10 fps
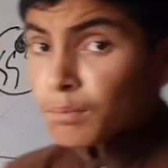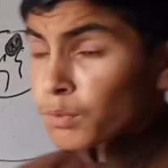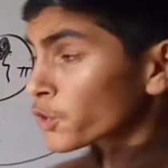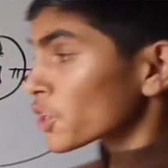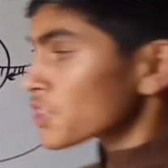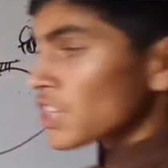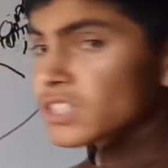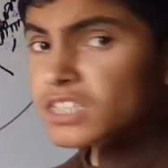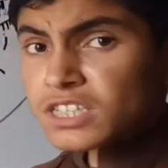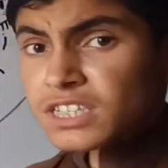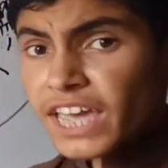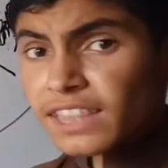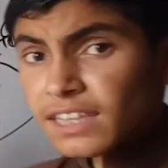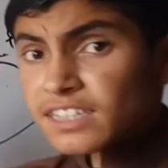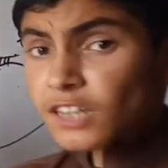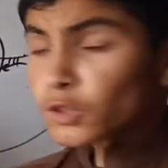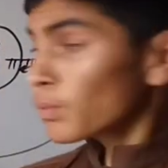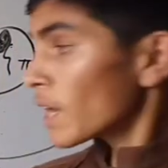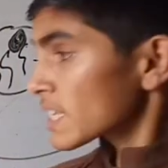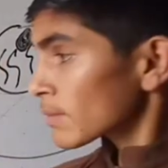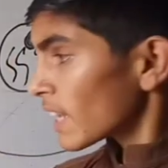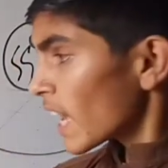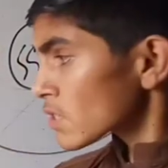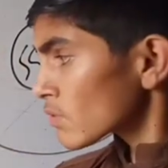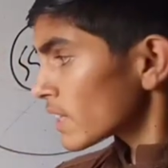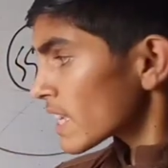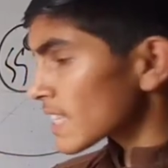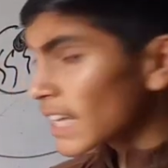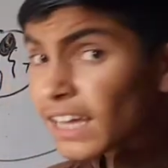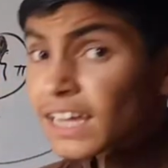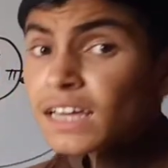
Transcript: protein synthesis in the cytoplasm. The last one is the